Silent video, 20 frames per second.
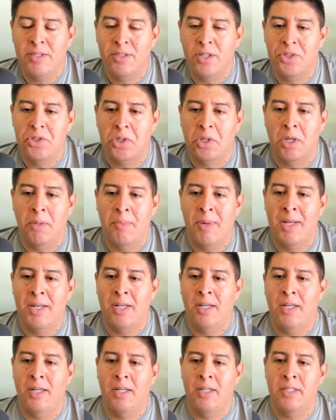Such a
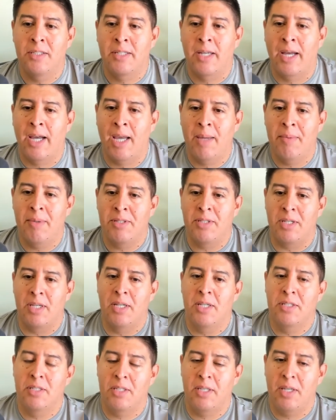commanding lead in time is
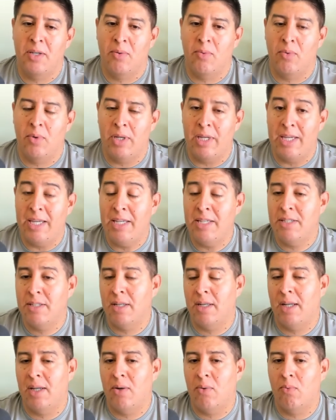
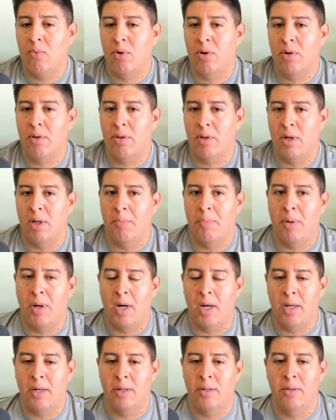easily worth a
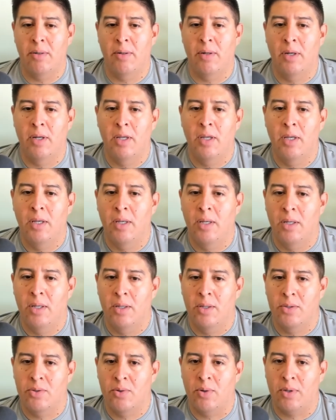pawn.
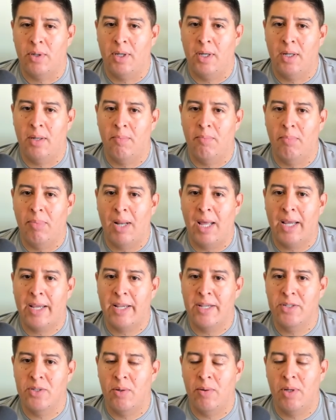So again, Black
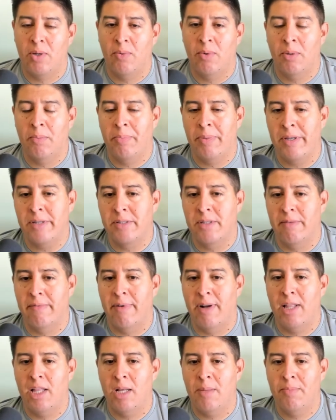has only one piece
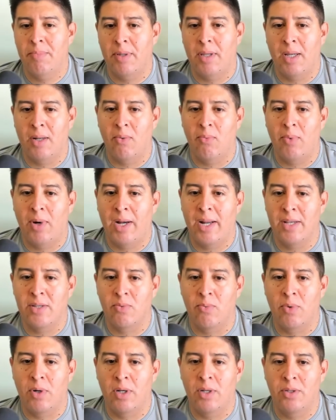developed, and white has
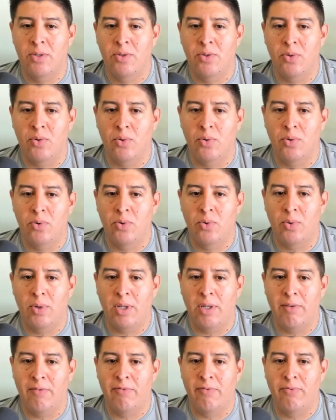1, 2,
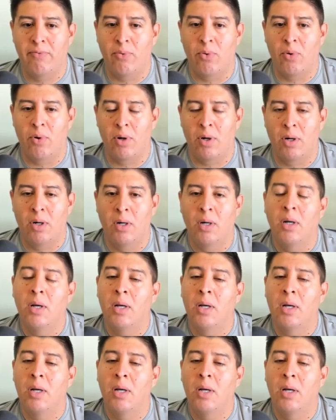3, 4.